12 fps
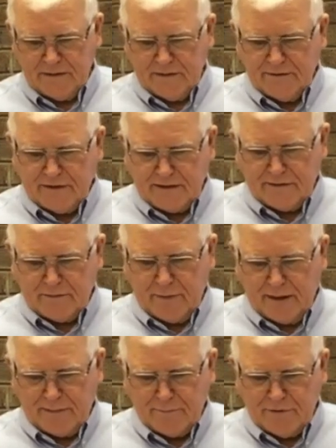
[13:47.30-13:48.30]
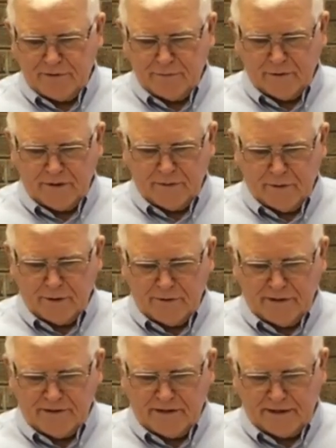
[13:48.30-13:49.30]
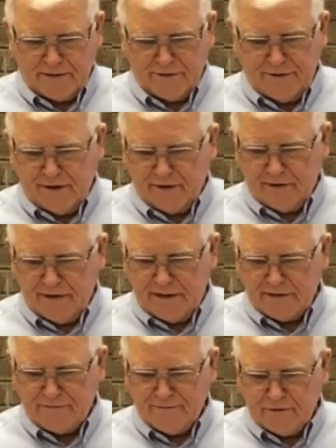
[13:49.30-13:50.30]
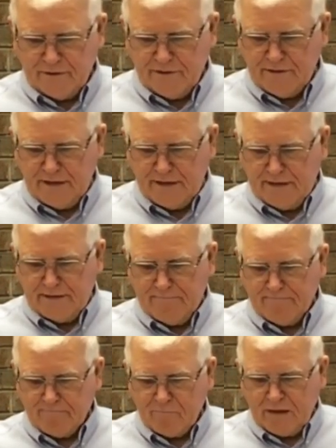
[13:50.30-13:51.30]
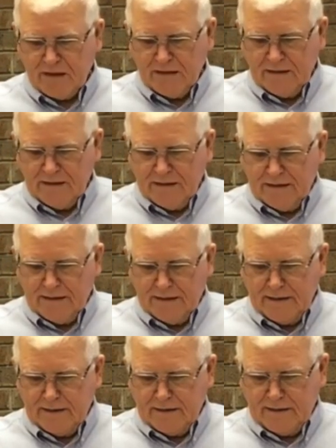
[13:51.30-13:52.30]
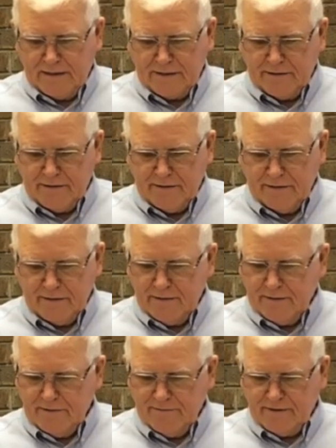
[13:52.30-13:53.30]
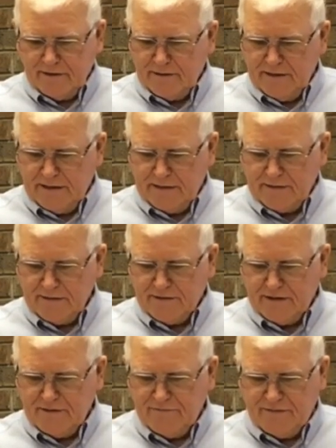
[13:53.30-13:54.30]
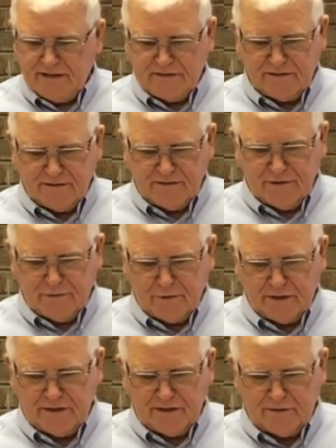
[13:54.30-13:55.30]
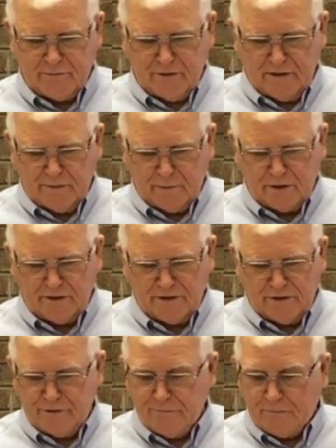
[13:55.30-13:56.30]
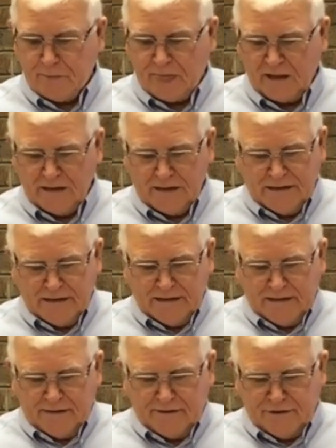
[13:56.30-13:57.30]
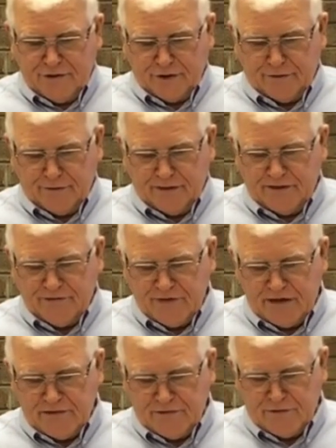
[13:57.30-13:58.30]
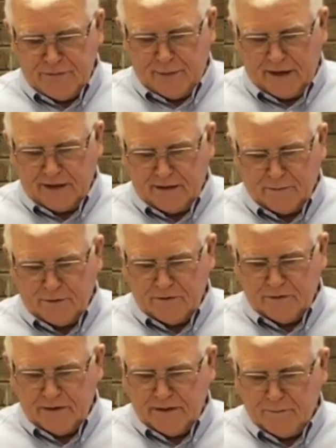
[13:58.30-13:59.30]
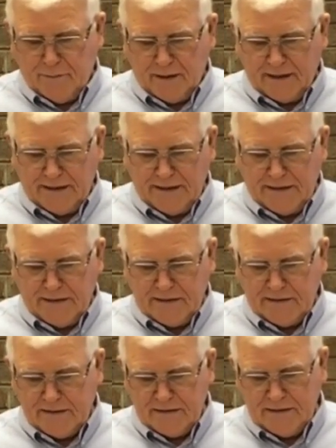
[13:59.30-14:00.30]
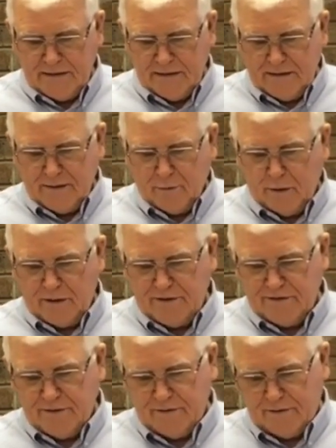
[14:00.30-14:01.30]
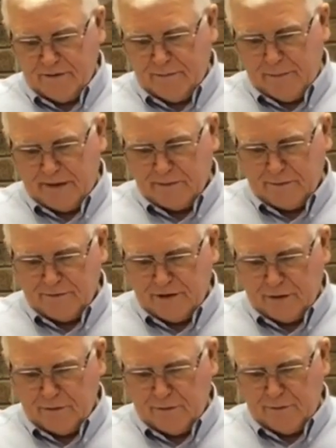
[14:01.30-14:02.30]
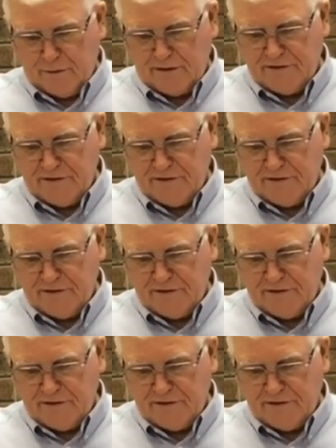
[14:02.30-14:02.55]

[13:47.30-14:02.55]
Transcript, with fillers: John the Baptist when Herodias had her daughter ask for his head. And uh, Herod felt he had to save face and do what he didn't really want to do. The children in Jesus' parable complained, the ones parable told where it